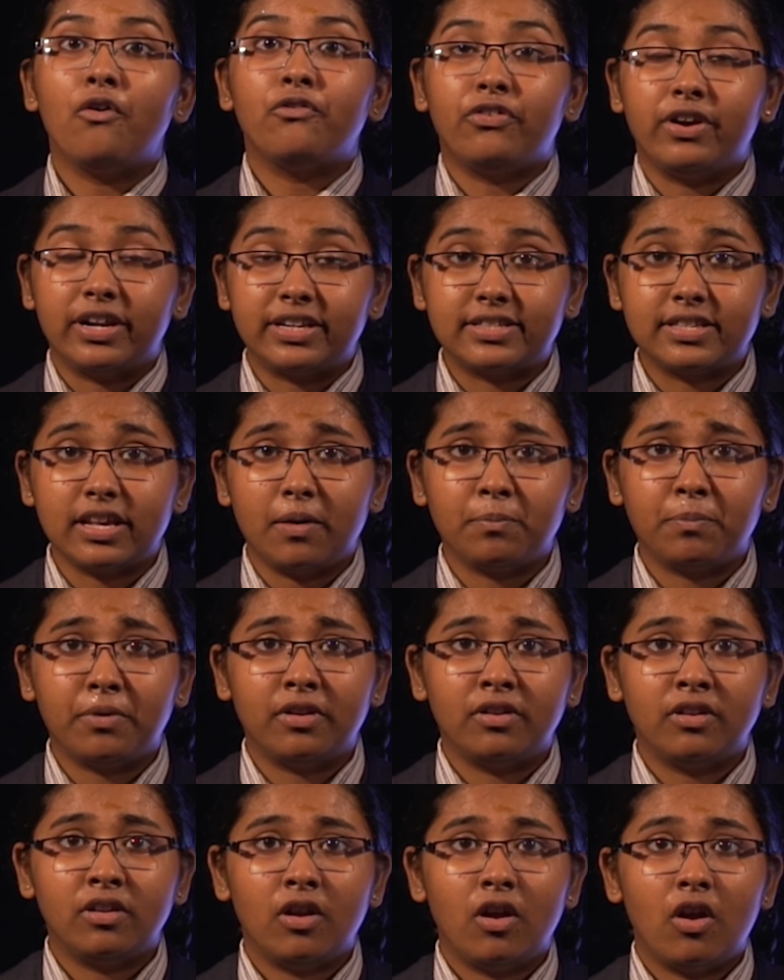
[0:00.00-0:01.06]
For
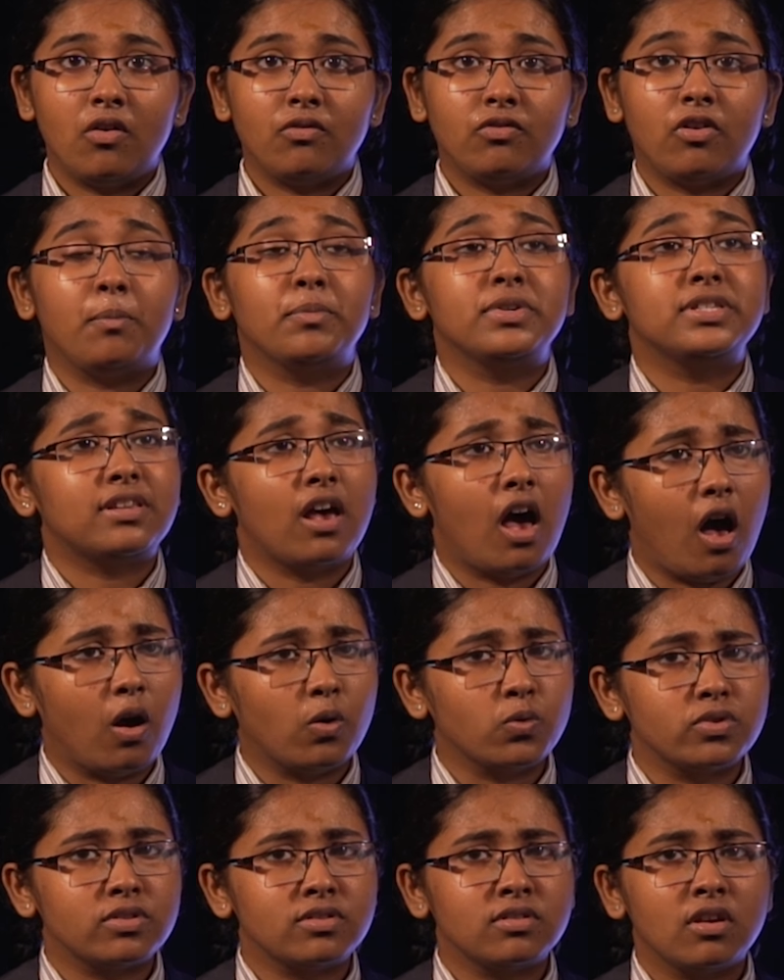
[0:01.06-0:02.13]
example, from his
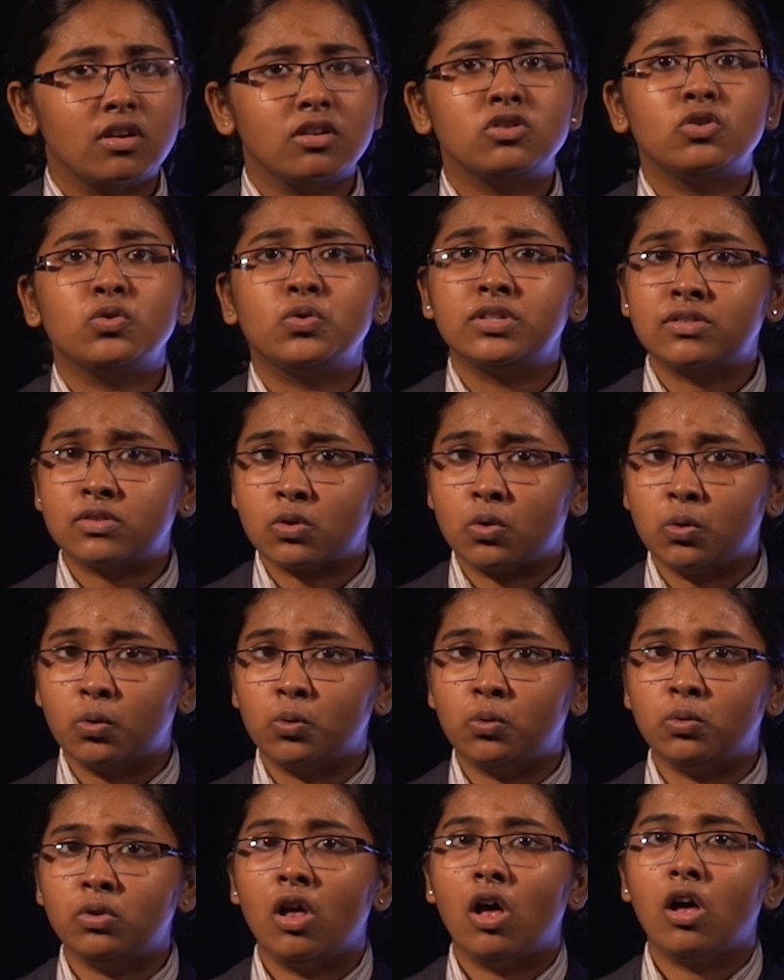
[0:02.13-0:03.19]
house to his
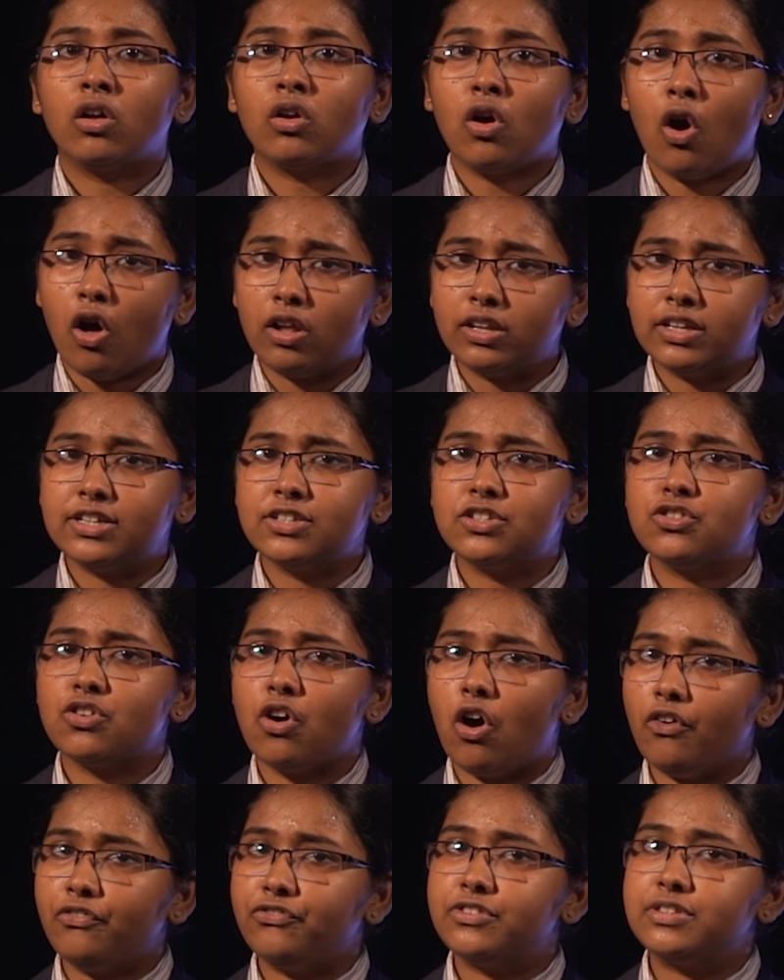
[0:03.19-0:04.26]
school, college,
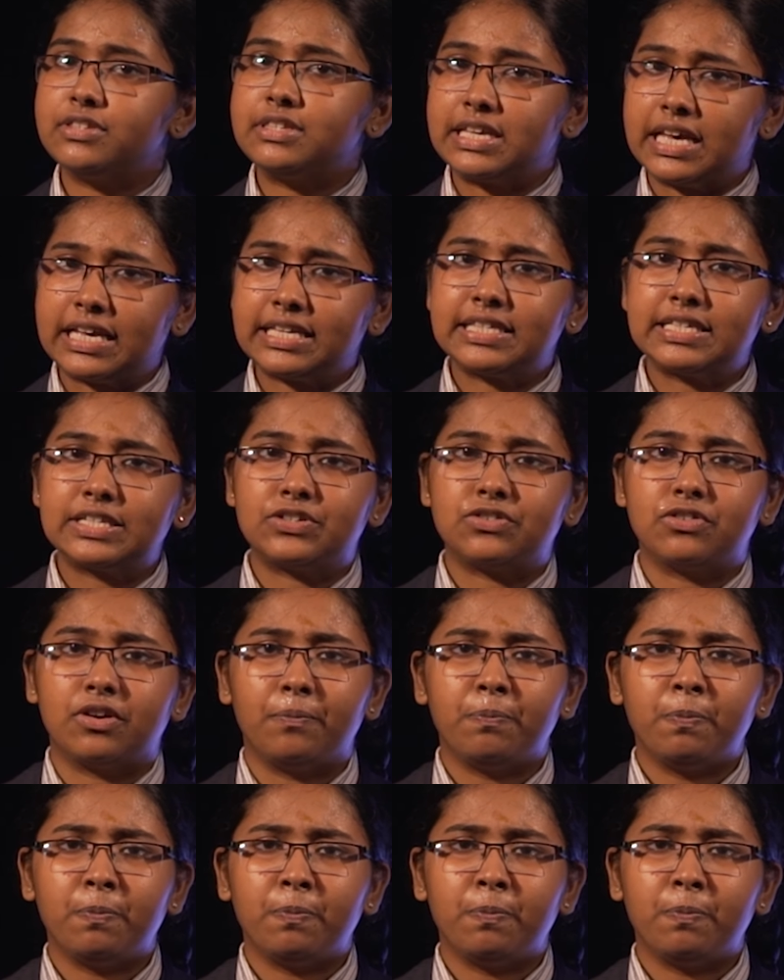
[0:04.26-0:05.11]
office, etc.